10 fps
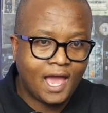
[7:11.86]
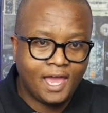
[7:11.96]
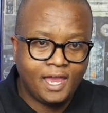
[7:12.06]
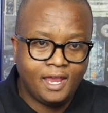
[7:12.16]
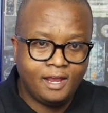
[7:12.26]

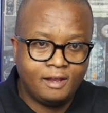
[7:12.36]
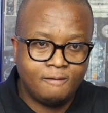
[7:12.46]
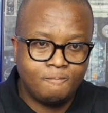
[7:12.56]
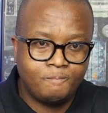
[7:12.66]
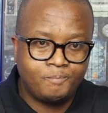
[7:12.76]

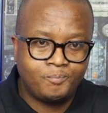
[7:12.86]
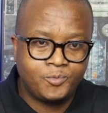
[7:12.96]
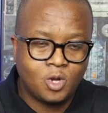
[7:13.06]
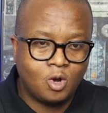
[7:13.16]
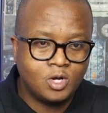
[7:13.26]
I
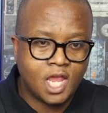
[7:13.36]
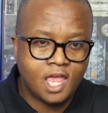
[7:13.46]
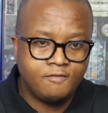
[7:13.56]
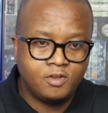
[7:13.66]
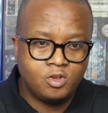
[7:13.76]

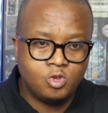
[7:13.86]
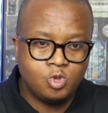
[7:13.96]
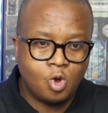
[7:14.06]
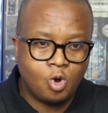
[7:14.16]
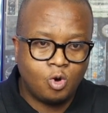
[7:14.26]
don't
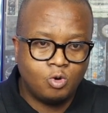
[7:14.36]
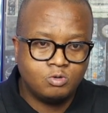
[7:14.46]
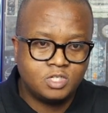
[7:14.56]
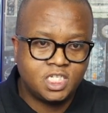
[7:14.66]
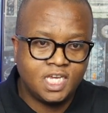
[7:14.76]
even
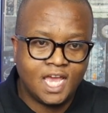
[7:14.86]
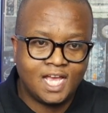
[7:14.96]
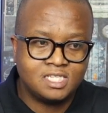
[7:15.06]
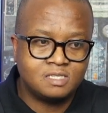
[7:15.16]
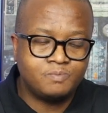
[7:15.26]
know.
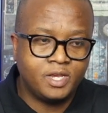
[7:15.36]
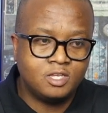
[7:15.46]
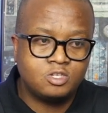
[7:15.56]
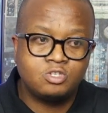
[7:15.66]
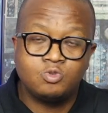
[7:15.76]
She has
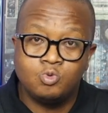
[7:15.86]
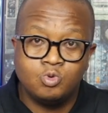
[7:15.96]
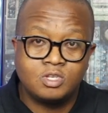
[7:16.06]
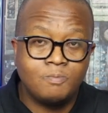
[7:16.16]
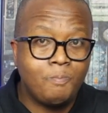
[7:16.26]
been
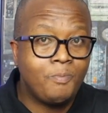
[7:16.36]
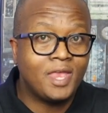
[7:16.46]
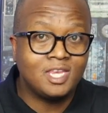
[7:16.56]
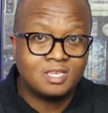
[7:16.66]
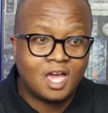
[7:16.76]
sued
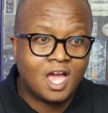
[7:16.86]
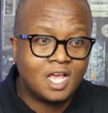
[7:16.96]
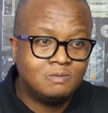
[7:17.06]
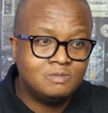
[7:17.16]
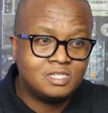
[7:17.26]
many
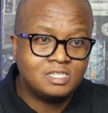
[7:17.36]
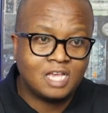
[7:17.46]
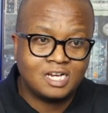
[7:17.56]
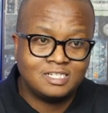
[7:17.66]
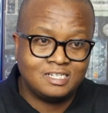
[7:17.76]
times.
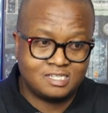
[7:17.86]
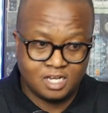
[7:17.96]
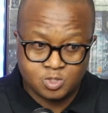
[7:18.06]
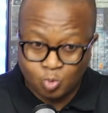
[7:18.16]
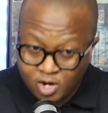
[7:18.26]
She's actually
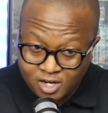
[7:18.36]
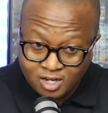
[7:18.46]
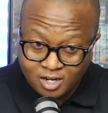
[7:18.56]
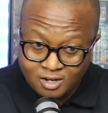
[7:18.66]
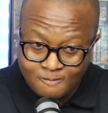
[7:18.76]
a sex
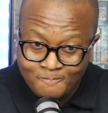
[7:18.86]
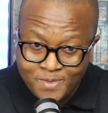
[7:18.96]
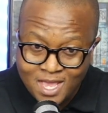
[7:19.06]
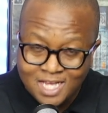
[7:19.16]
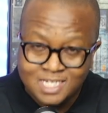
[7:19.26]
worker.
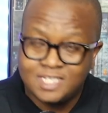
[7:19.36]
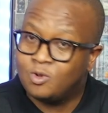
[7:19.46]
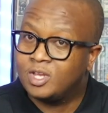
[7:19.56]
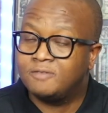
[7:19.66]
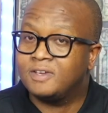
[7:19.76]

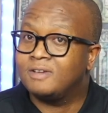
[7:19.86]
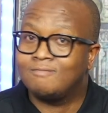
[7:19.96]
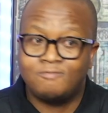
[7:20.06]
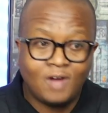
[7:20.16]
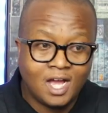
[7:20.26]
She don't give
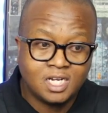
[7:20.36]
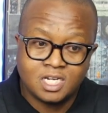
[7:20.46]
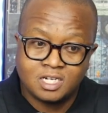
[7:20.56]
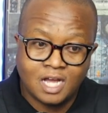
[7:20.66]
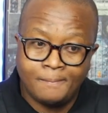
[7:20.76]
a
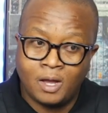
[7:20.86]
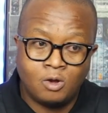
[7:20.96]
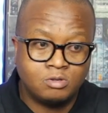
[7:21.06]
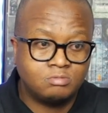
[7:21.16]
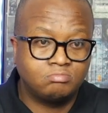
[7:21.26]
fuck
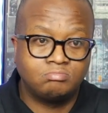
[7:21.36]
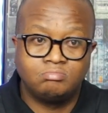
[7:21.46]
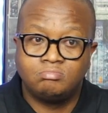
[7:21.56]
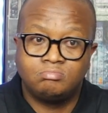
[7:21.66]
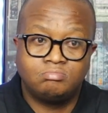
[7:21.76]
about
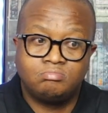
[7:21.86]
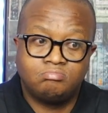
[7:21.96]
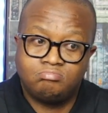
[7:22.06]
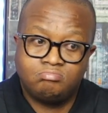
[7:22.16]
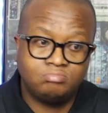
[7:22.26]

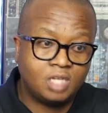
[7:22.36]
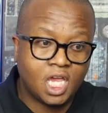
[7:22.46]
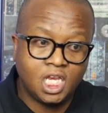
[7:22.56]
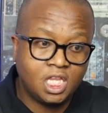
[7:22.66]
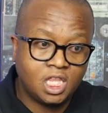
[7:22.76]

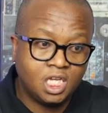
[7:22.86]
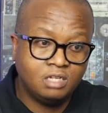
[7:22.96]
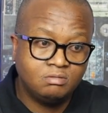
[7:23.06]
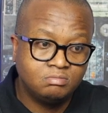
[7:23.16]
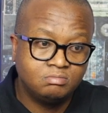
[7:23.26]

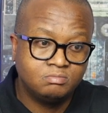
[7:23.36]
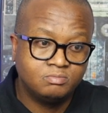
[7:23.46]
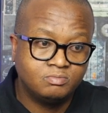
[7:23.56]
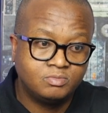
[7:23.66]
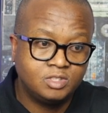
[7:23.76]
anything.
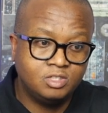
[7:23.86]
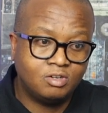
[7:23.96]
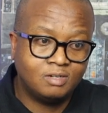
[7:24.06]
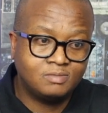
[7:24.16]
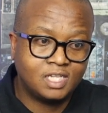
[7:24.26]

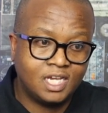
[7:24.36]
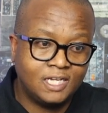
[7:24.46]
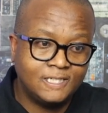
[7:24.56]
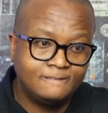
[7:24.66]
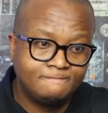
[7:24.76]
You know what I'm
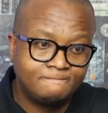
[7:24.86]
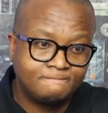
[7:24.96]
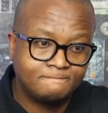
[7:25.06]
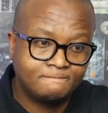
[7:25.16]
saying?